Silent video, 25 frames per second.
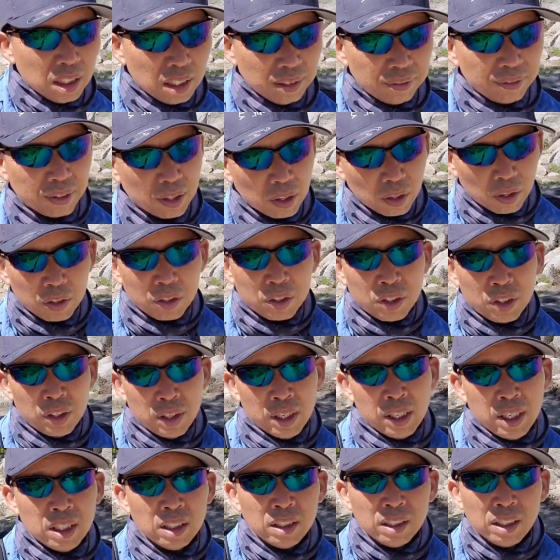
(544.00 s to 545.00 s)
difficult
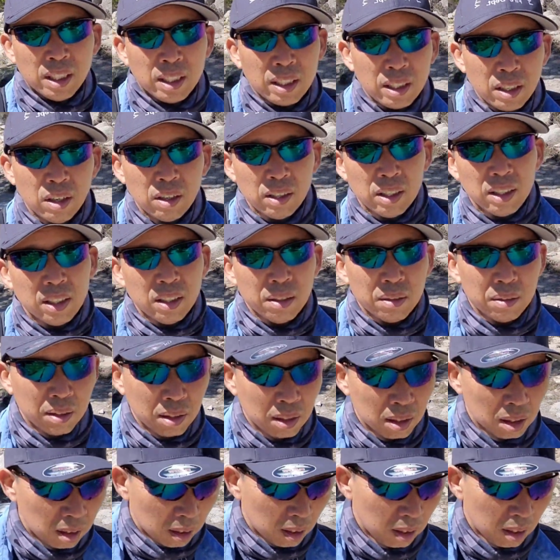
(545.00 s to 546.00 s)
trail. I call it
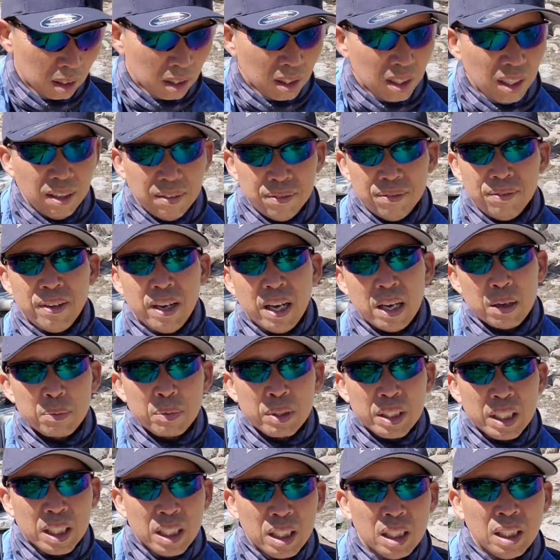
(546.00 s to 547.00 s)
a
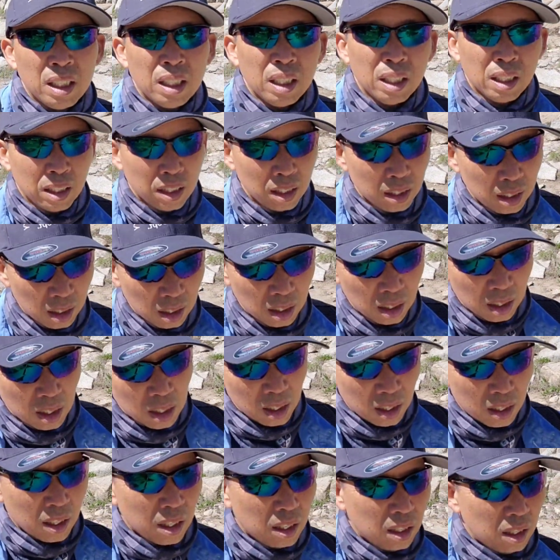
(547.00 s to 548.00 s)
family
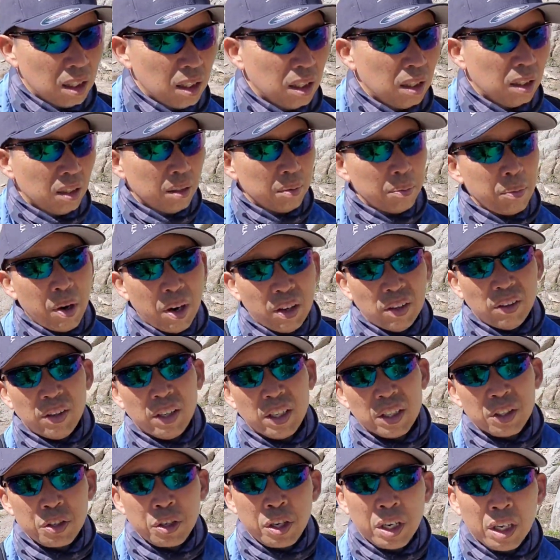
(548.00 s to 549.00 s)

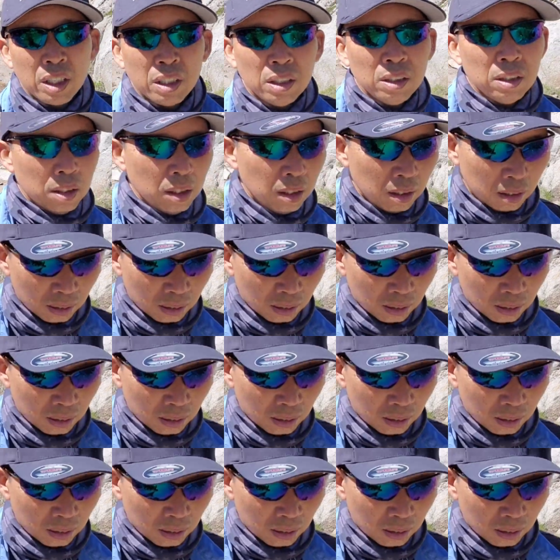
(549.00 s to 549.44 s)
moderate trail.